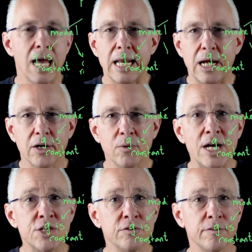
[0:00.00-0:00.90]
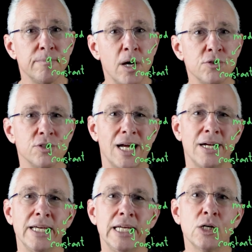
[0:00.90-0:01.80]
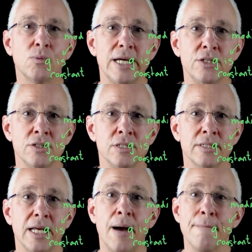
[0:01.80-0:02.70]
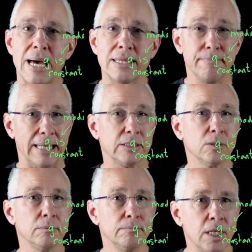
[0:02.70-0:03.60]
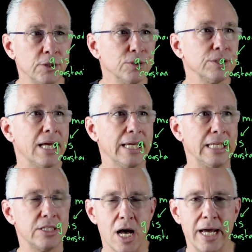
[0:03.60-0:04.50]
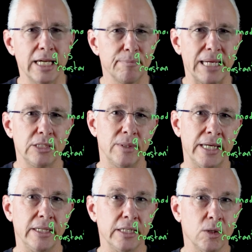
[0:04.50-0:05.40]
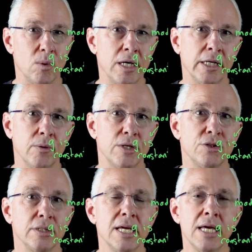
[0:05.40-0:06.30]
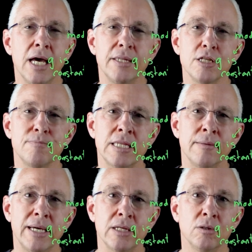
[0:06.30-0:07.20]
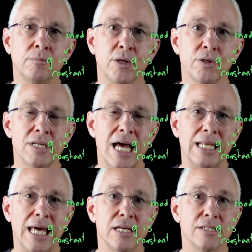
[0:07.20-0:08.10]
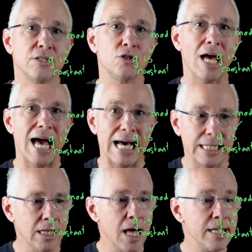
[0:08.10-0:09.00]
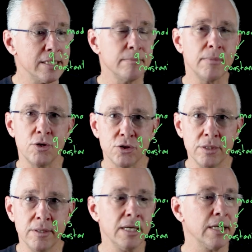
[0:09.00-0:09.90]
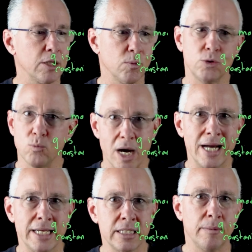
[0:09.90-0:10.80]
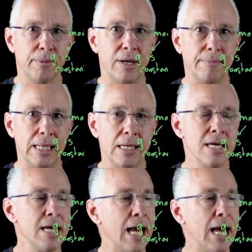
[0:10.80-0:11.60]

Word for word: And our equations of motion are equations that are mathematical models. Again, tying it back to an inquiry question. And those mathematical models allows us to analyze the motion. In other words, why is it a parabola?